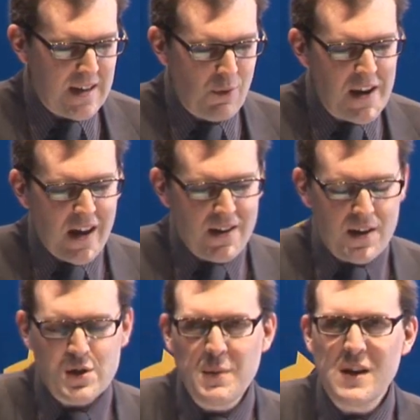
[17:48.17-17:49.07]
When
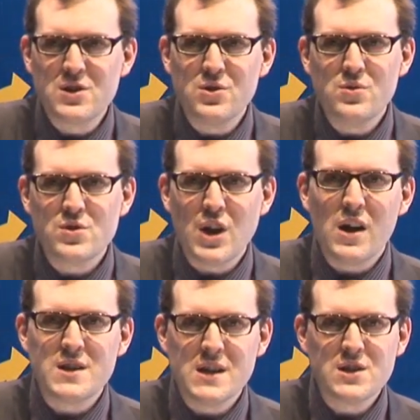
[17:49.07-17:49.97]
I speak to
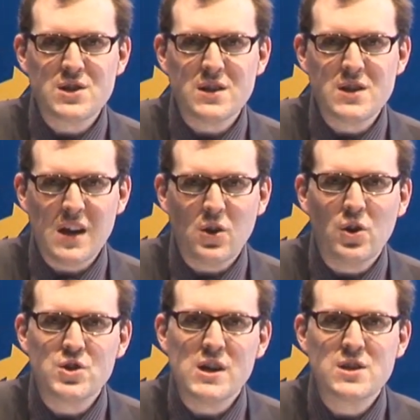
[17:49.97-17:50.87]
scientists and
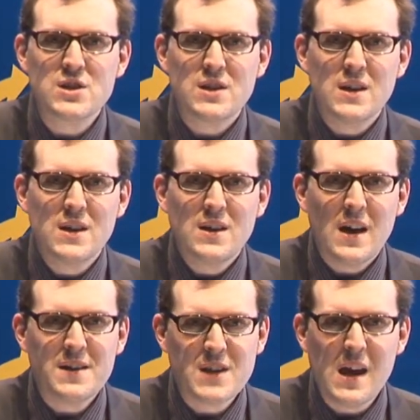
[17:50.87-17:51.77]
technologists
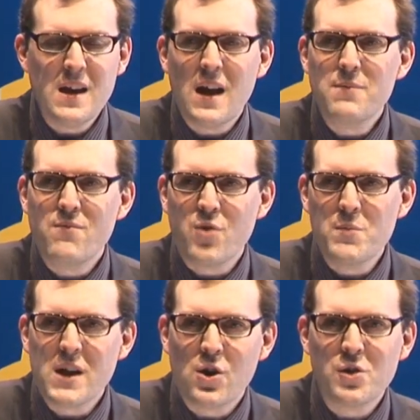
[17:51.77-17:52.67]
and say I'm
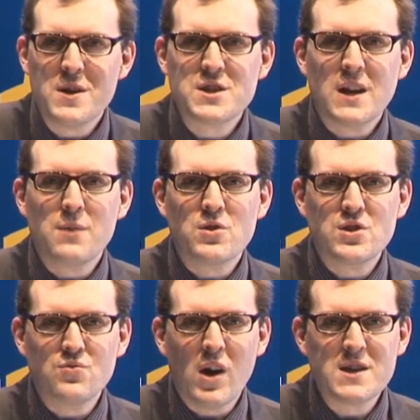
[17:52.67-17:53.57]
from The Economist and I
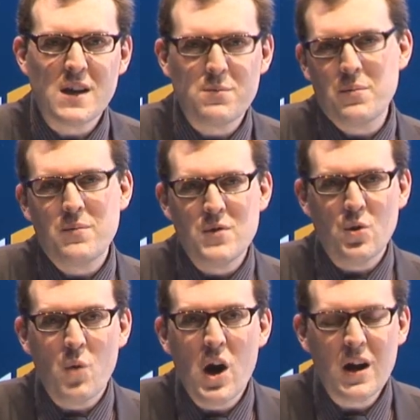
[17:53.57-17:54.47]
want to write up
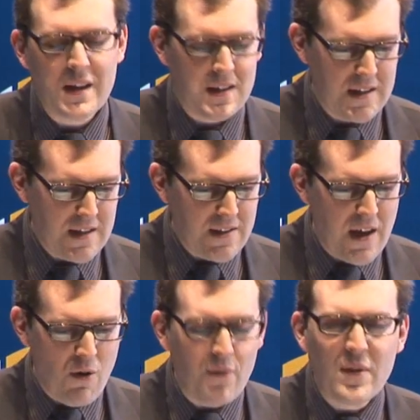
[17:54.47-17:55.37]
your work,
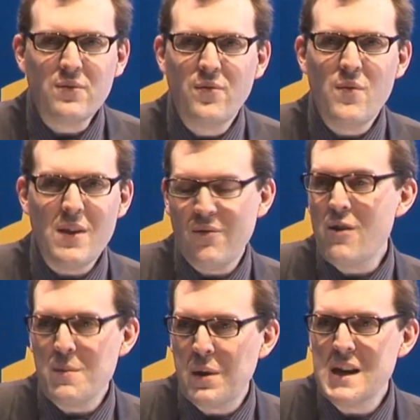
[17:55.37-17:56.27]
they're often
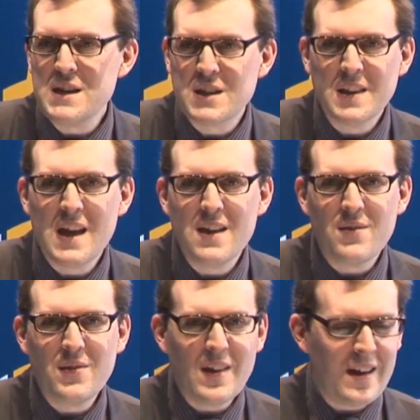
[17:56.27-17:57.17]
very pleased and
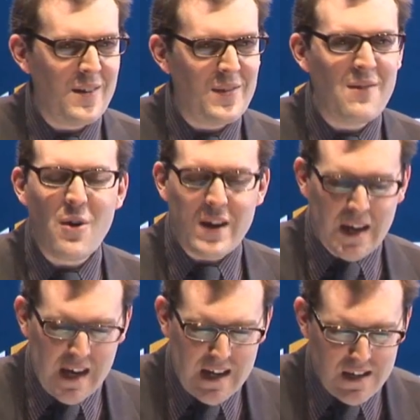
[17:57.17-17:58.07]
they're very
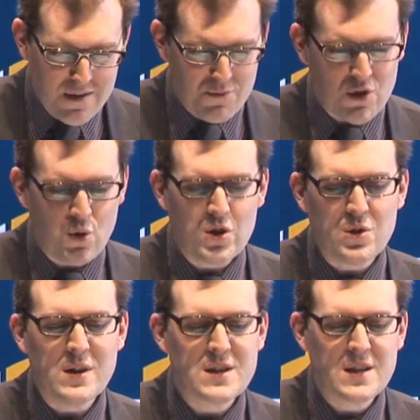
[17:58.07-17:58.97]
keen to talk
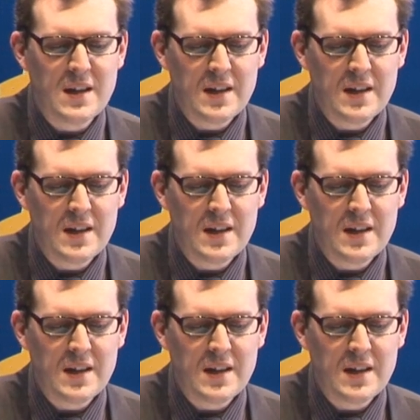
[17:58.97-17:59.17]
to us,